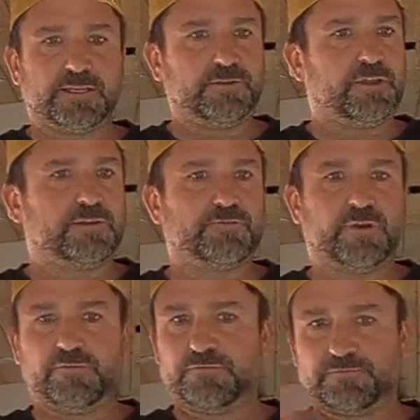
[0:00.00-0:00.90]
and you can
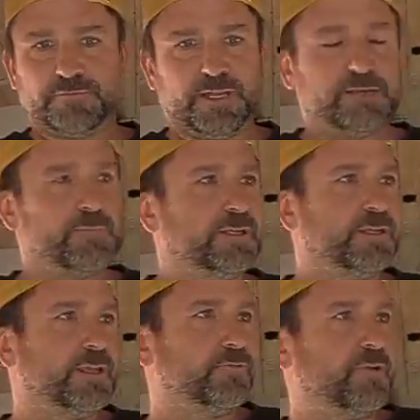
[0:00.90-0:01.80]
drive, anybody
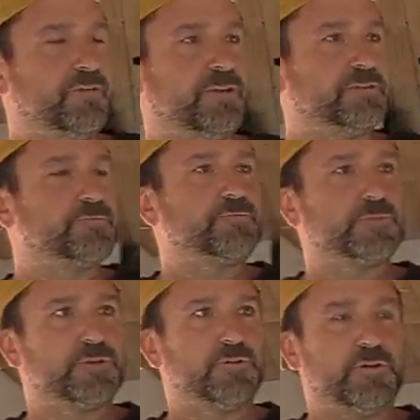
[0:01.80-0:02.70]
can drive it.
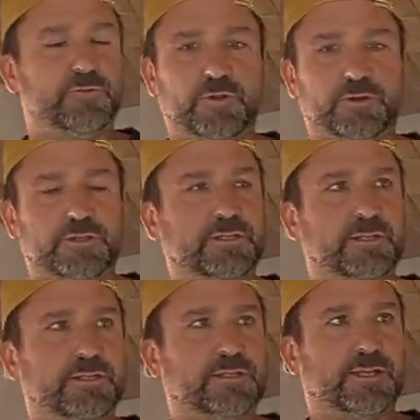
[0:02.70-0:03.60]
So don't need
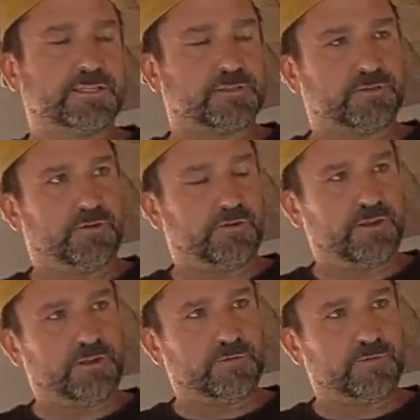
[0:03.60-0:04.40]
any class on your